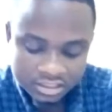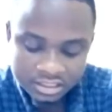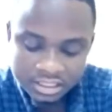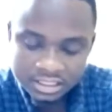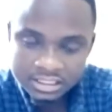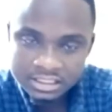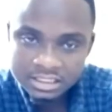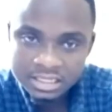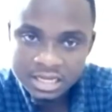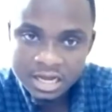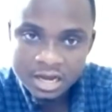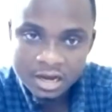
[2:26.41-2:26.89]

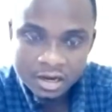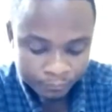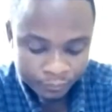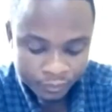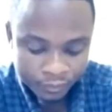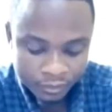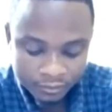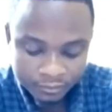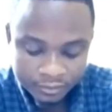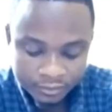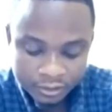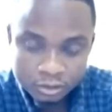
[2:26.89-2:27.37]
Shutdown
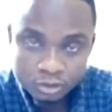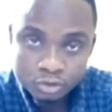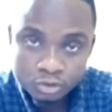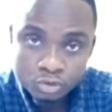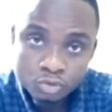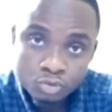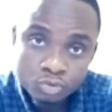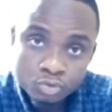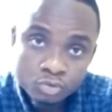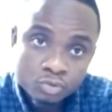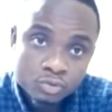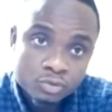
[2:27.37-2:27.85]
of the
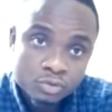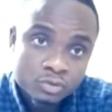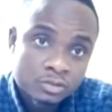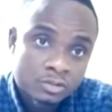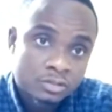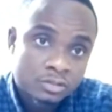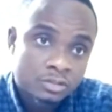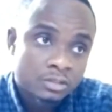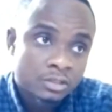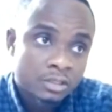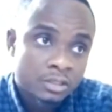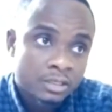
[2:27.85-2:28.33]

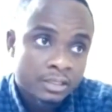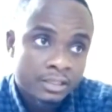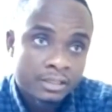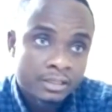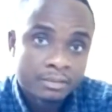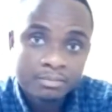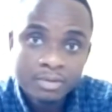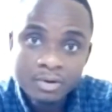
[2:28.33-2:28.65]
schools, the